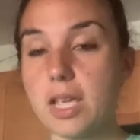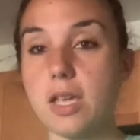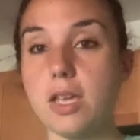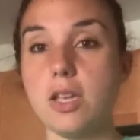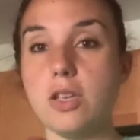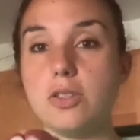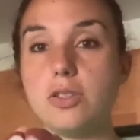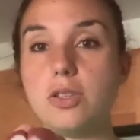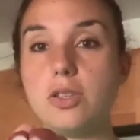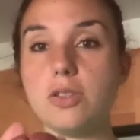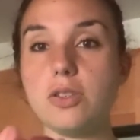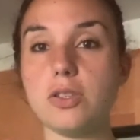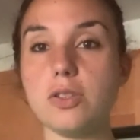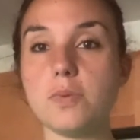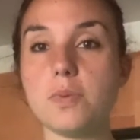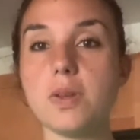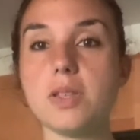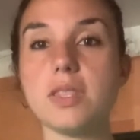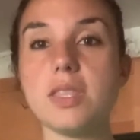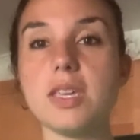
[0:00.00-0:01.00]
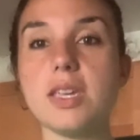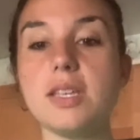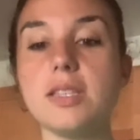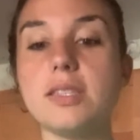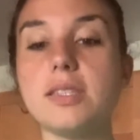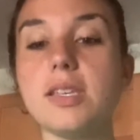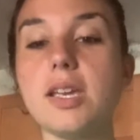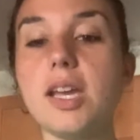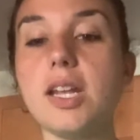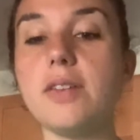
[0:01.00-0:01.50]
So this is what the
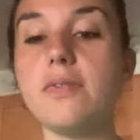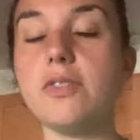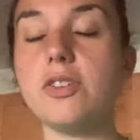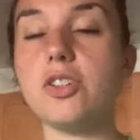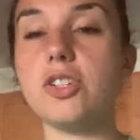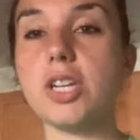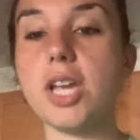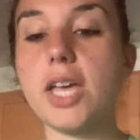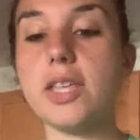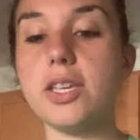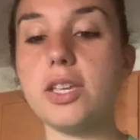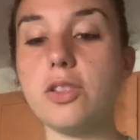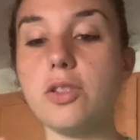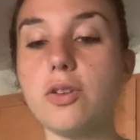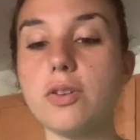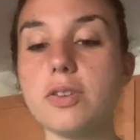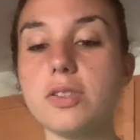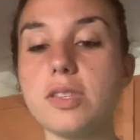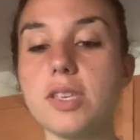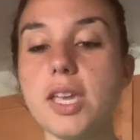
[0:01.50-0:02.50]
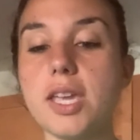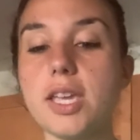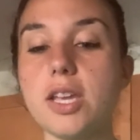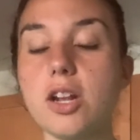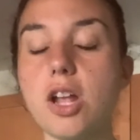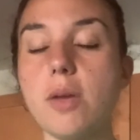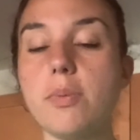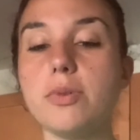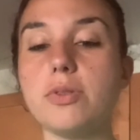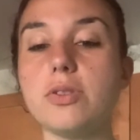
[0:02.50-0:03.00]
inside of a shallot looks like.
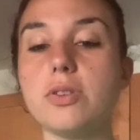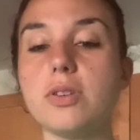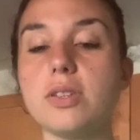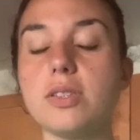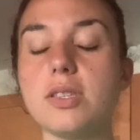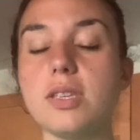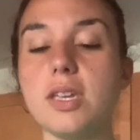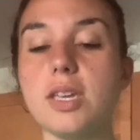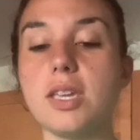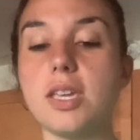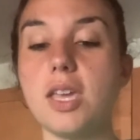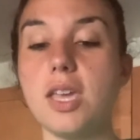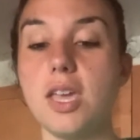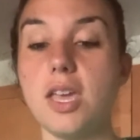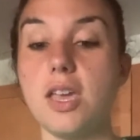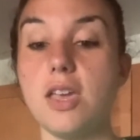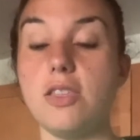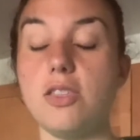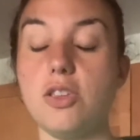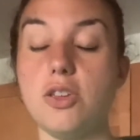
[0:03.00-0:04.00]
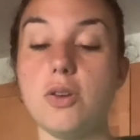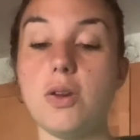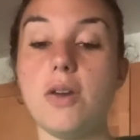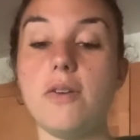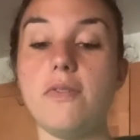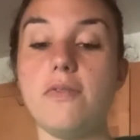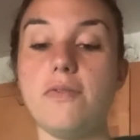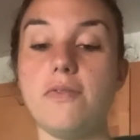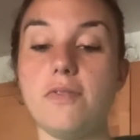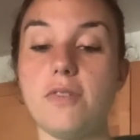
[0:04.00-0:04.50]
It almost looks like you
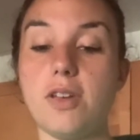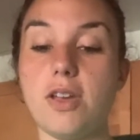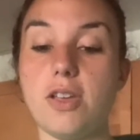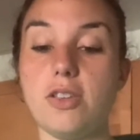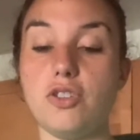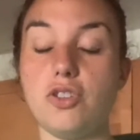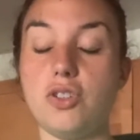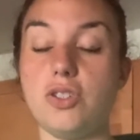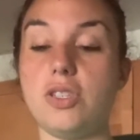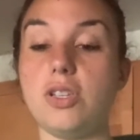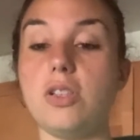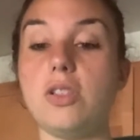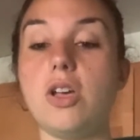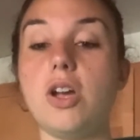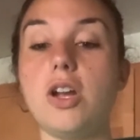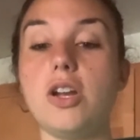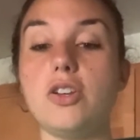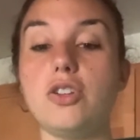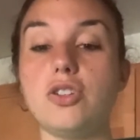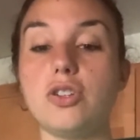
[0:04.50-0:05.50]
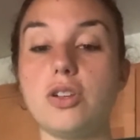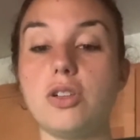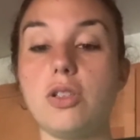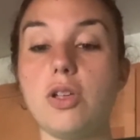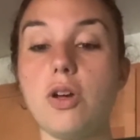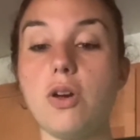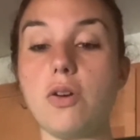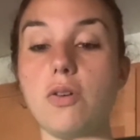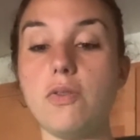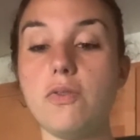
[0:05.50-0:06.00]
have just a large
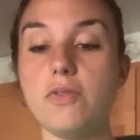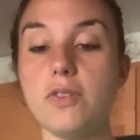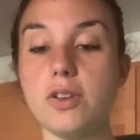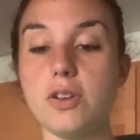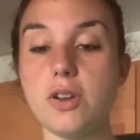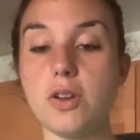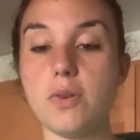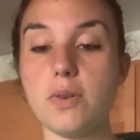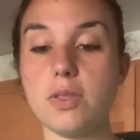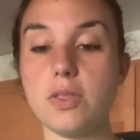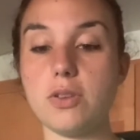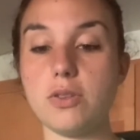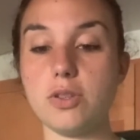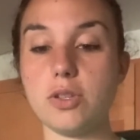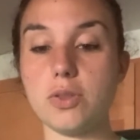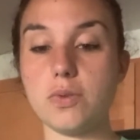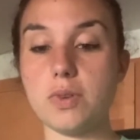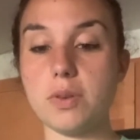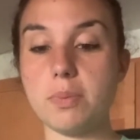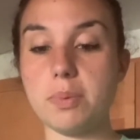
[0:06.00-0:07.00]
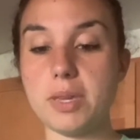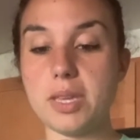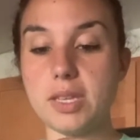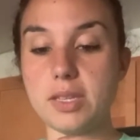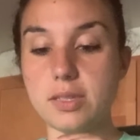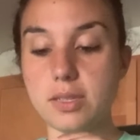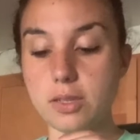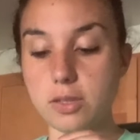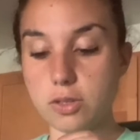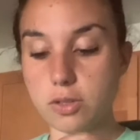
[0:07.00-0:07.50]
clove, you know, and there's 3
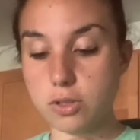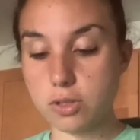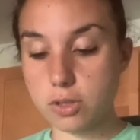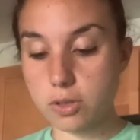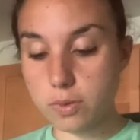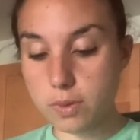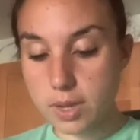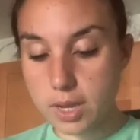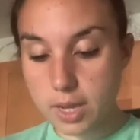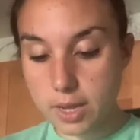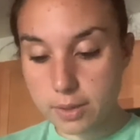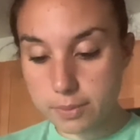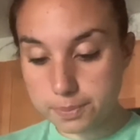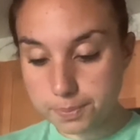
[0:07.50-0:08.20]
pieces to it.